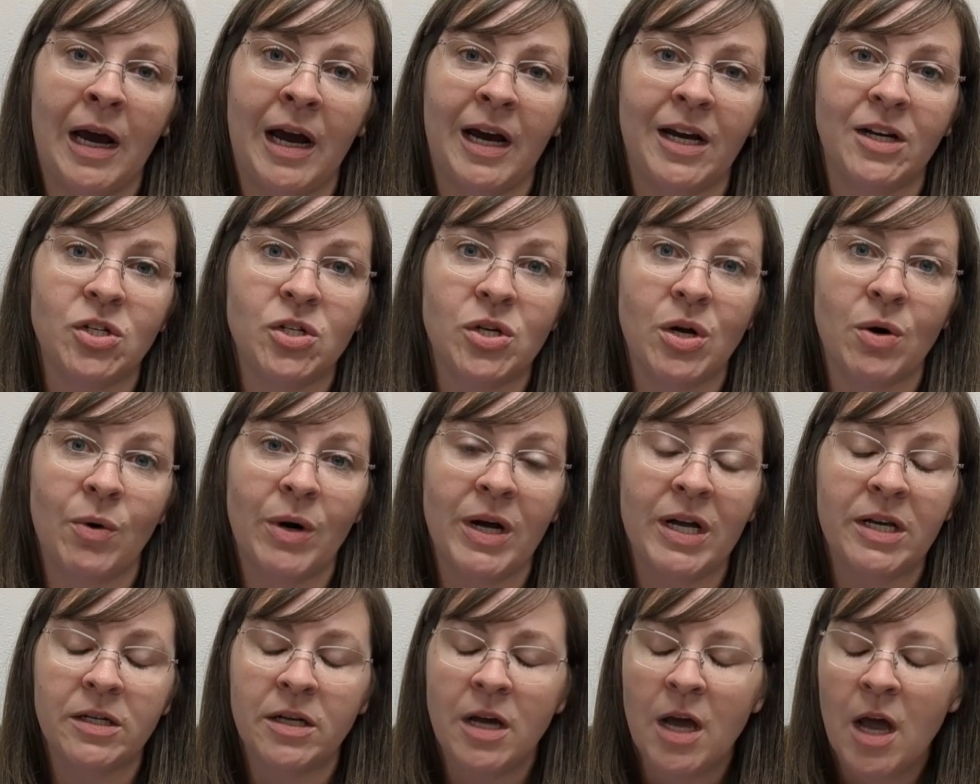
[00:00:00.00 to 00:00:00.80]
I show
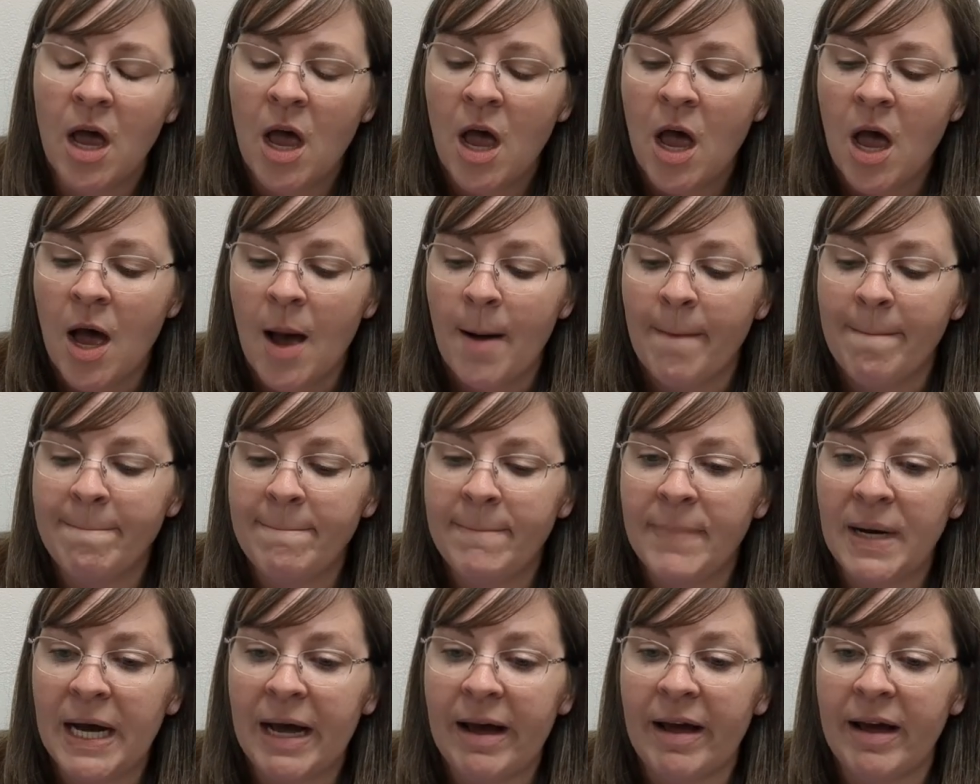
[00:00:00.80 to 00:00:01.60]
it.
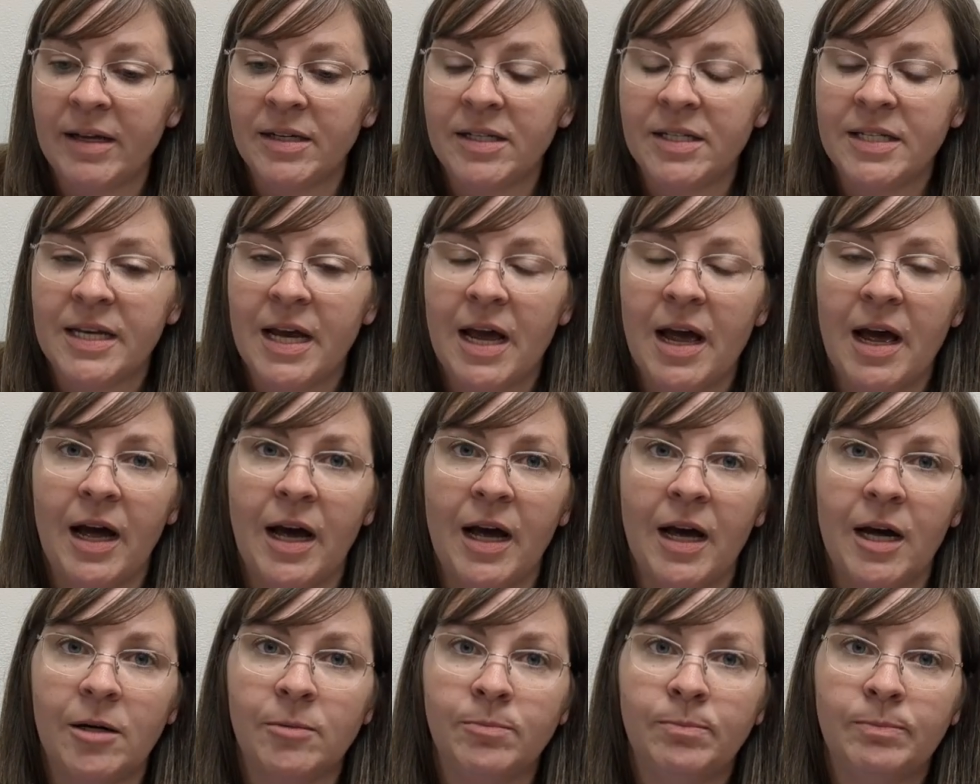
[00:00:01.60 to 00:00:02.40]
But
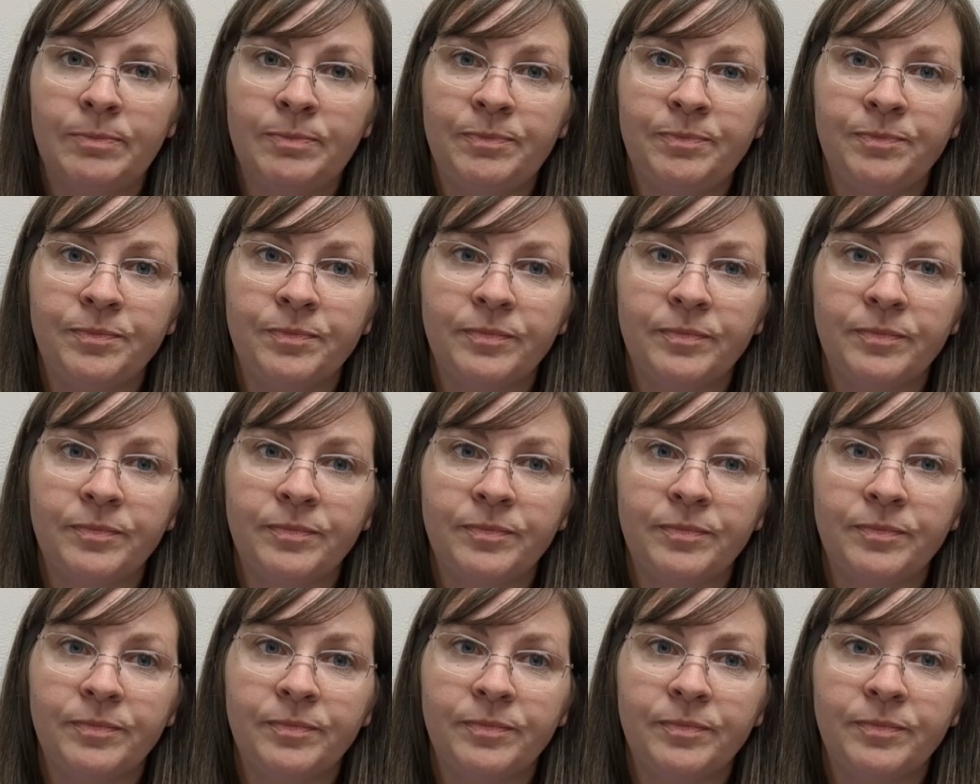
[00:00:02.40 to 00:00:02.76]
um,